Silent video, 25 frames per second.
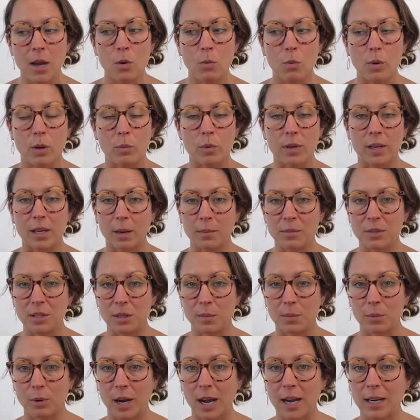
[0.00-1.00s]
When we come to
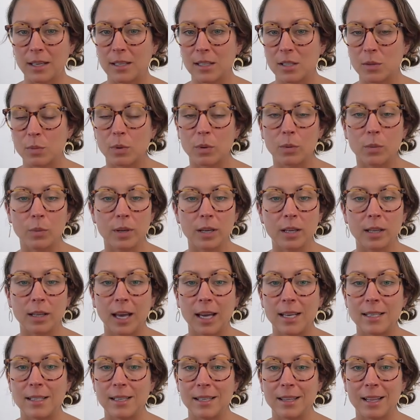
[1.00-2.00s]
the practice, we're
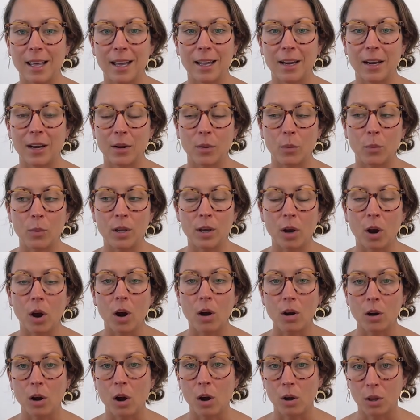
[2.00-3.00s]
realizing that we
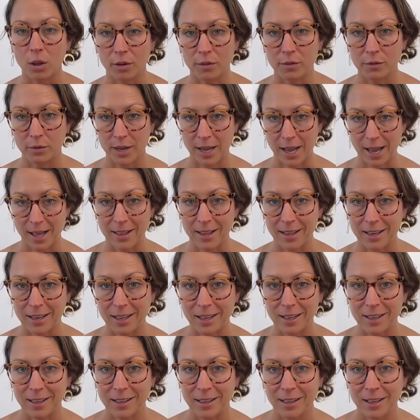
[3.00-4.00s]
are all of
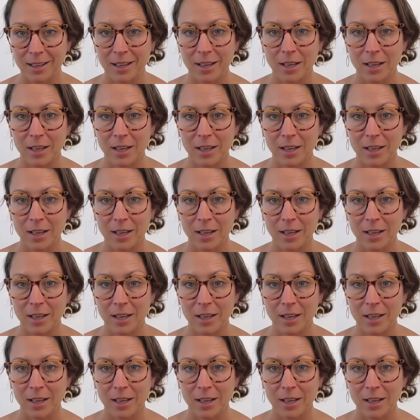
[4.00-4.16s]
reality,